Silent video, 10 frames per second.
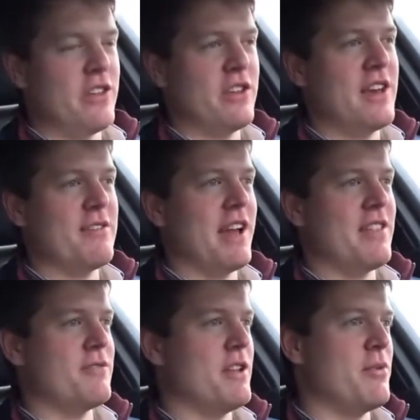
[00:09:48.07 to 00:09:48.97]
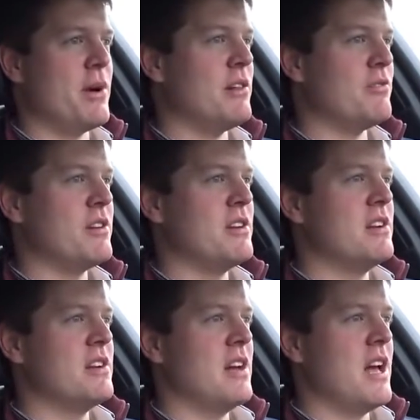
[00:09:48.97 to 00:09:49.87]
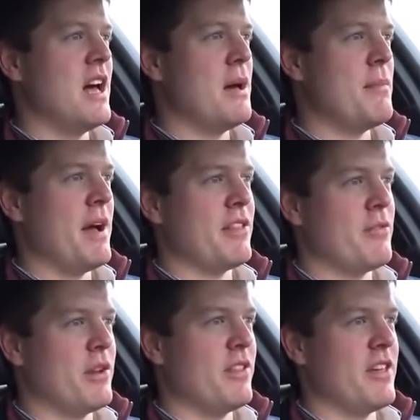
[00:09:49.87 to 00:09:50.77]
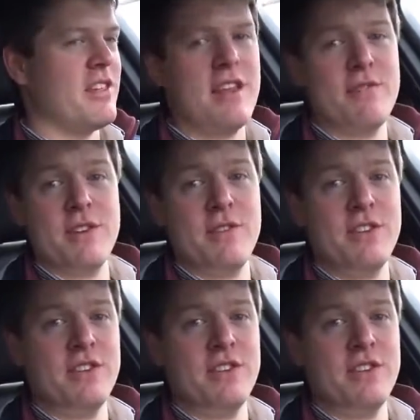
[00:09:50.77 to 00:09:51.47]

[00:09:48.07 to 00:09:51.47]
you'd never get the V12 out of one of these, and even if